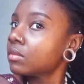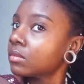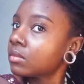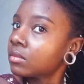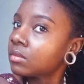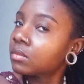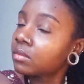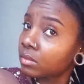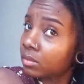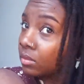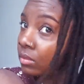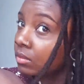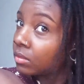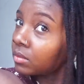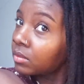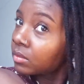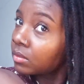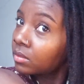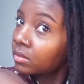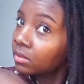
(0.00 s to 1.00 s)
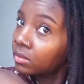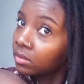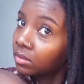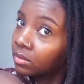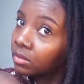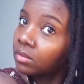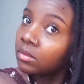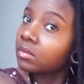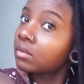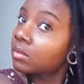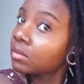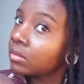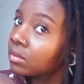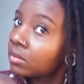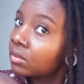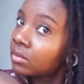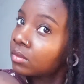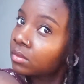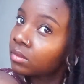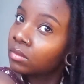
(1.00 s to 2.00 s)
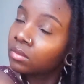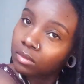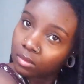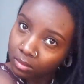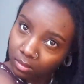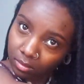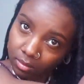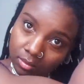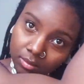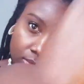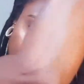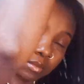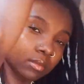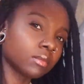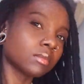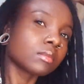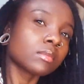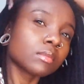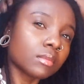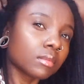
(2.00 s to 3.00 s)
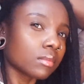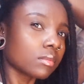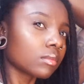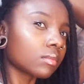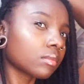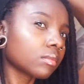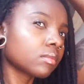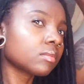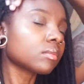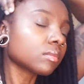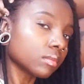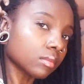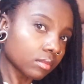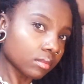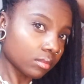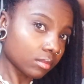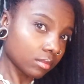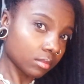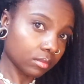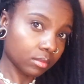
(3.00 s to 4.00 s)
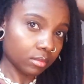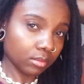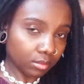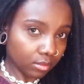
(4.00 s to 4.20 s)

my locks with my oil and water mixture.